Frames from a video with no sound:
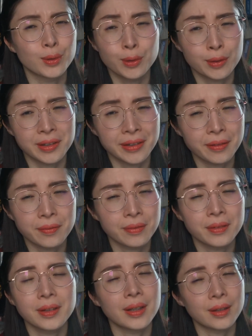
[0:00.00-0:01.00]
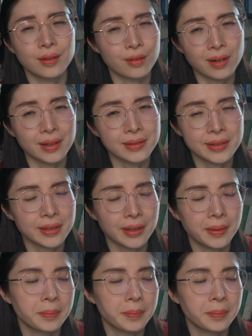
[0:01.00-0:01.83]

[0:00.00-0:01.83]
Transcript: lucrative in the grand scheme.